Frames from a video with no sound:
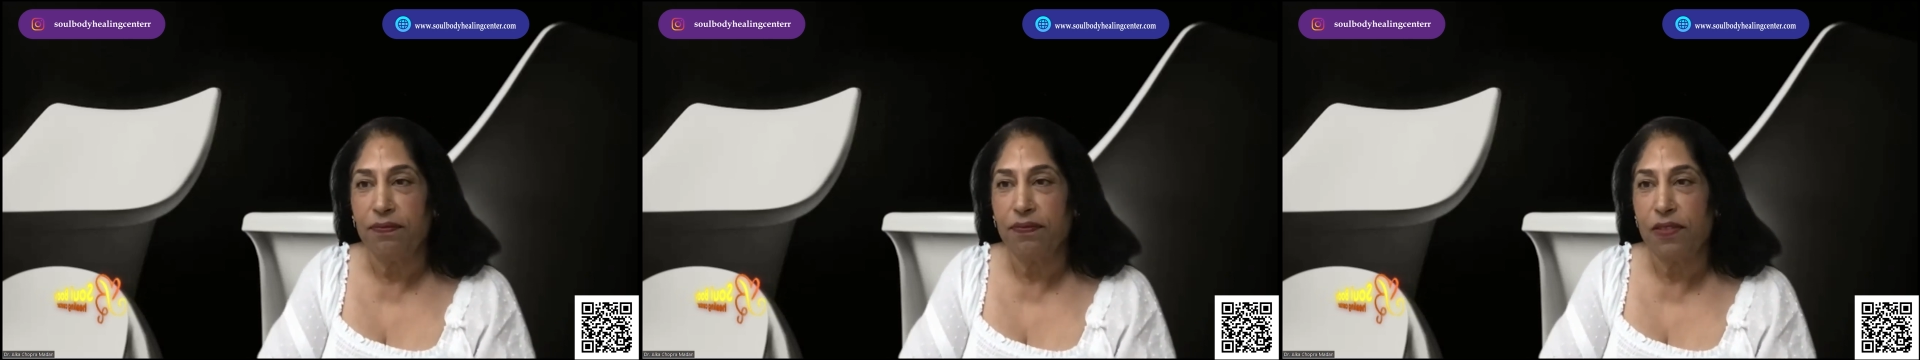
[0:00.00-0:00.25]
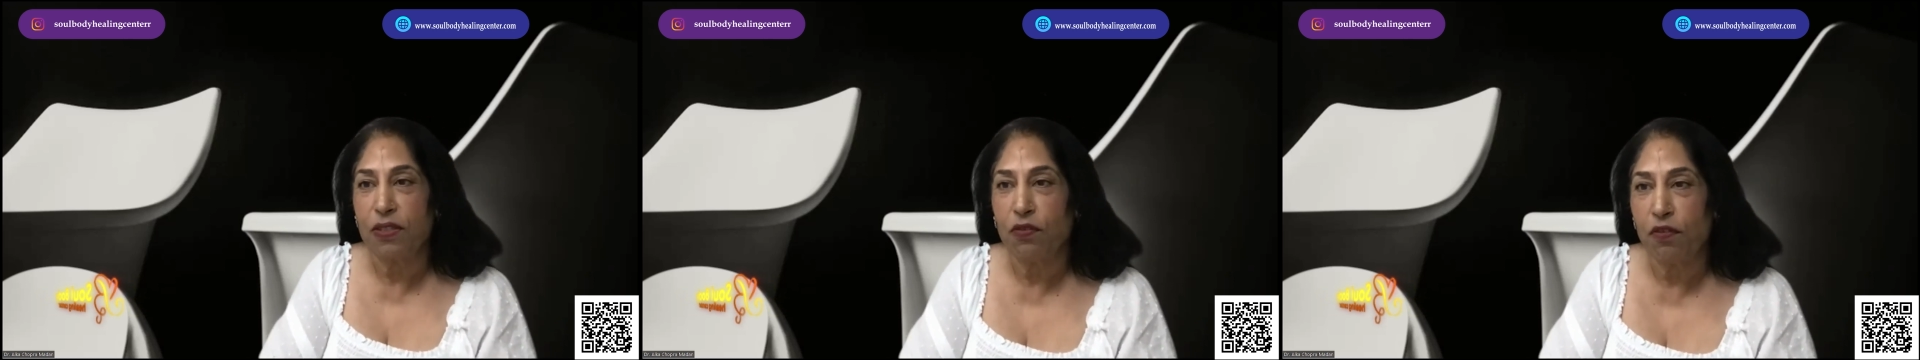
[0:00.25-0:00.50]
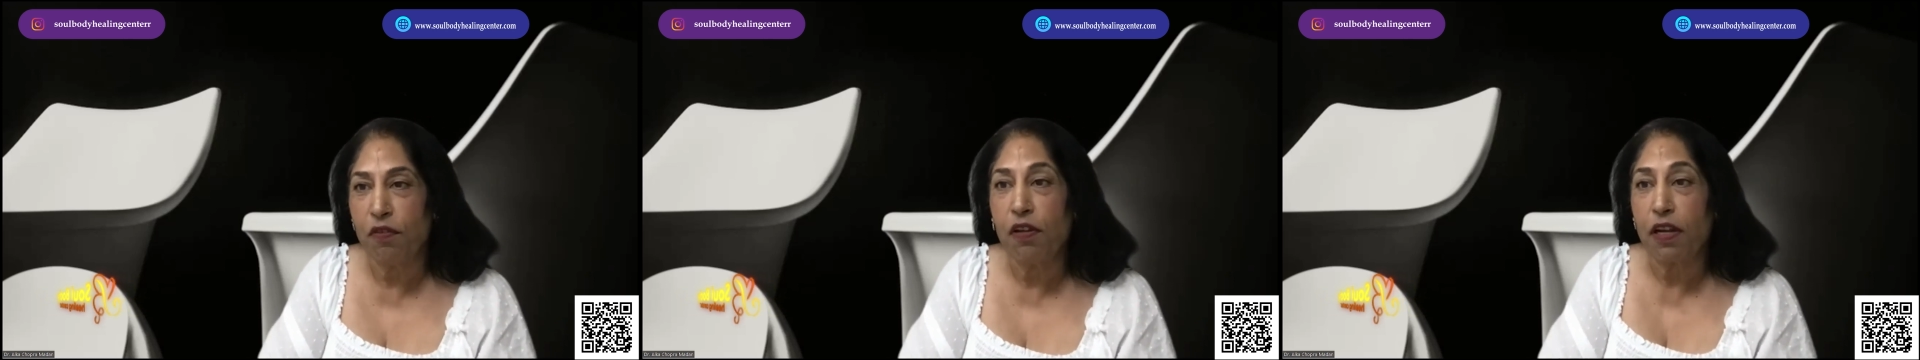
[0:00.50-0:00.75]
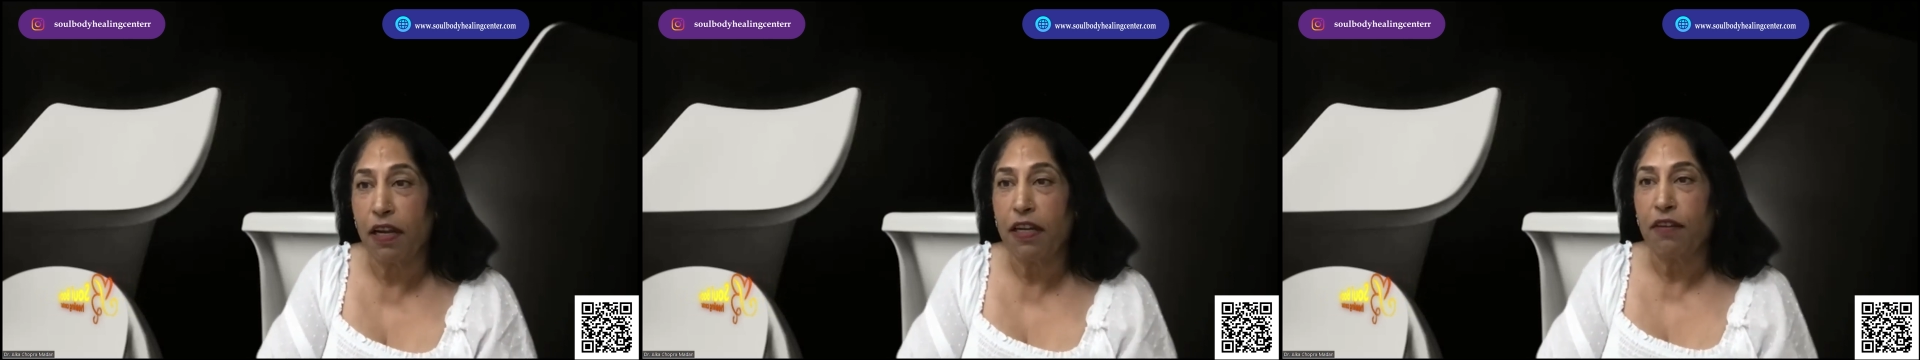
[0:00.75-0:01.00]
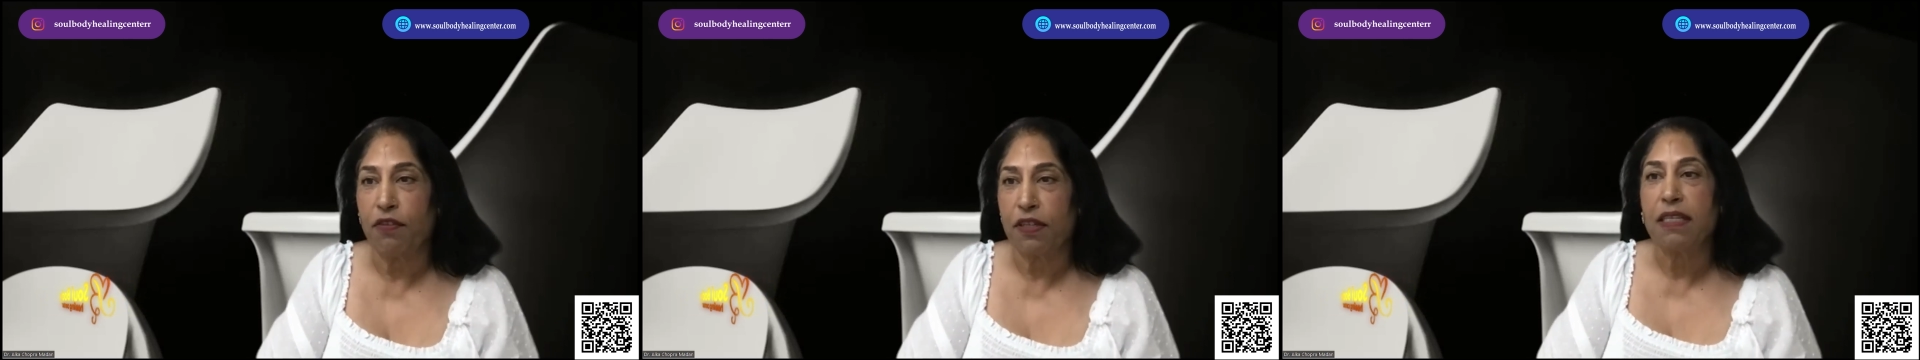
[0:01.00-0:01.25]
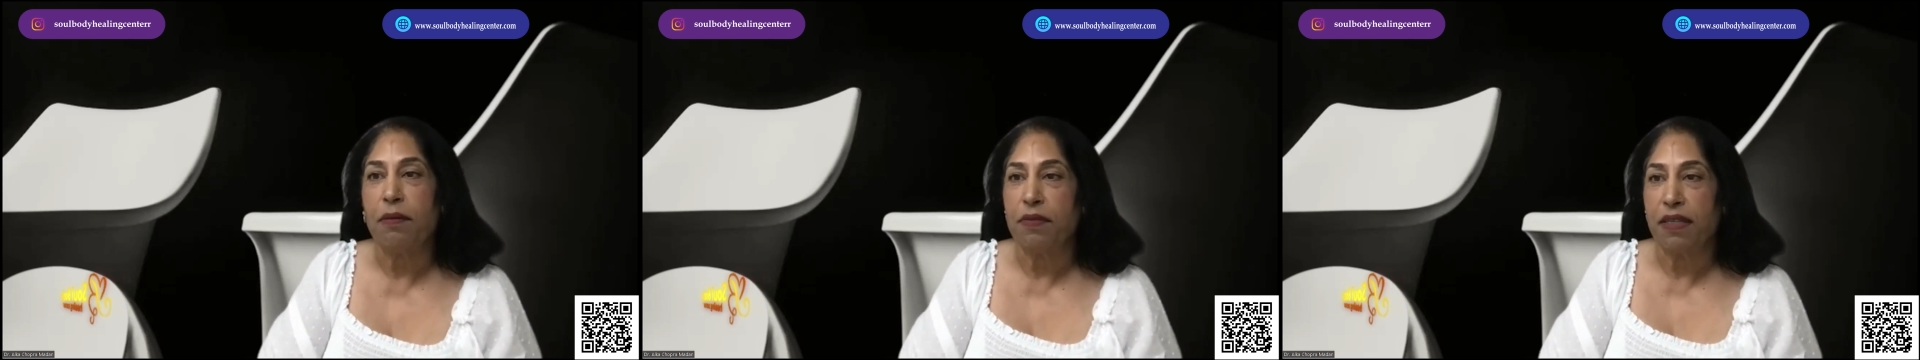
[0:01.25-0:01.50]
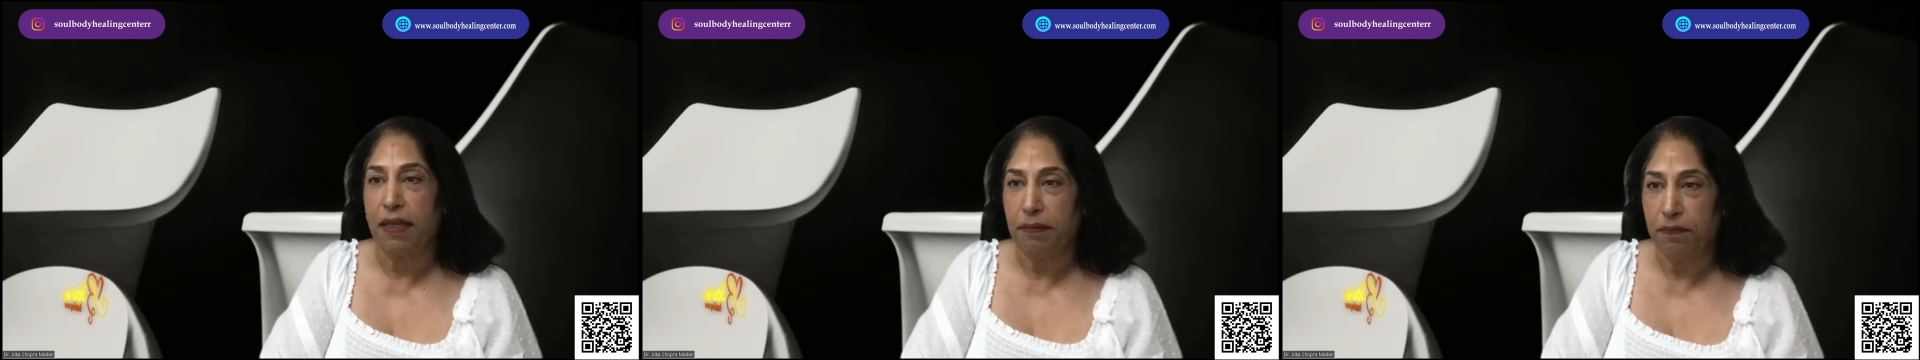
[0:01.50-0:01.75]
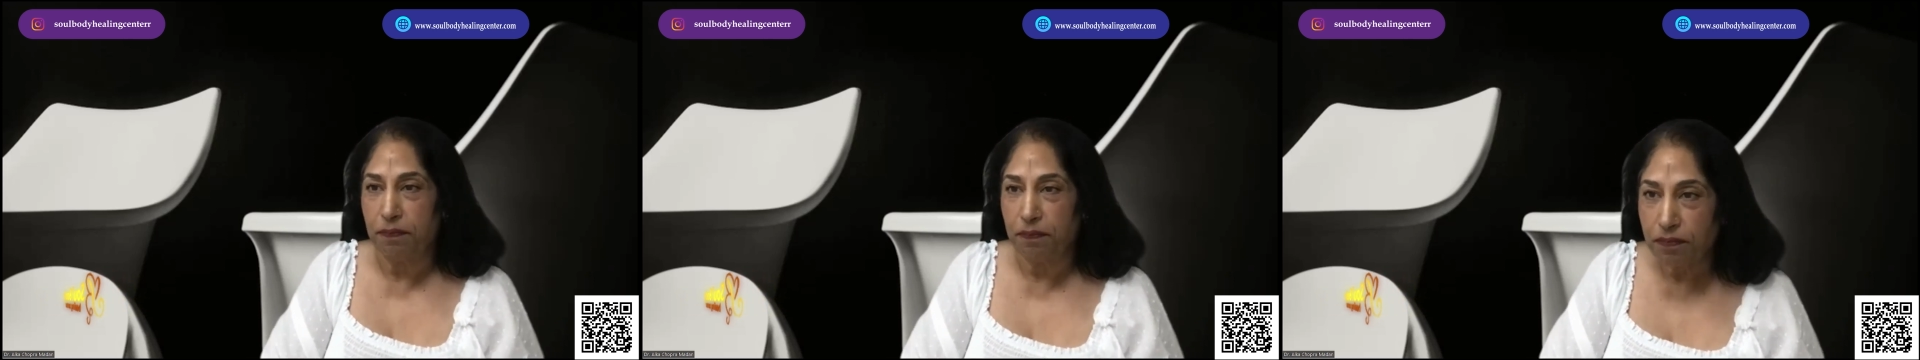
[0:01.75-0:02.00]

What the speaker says: So we will run it for some time.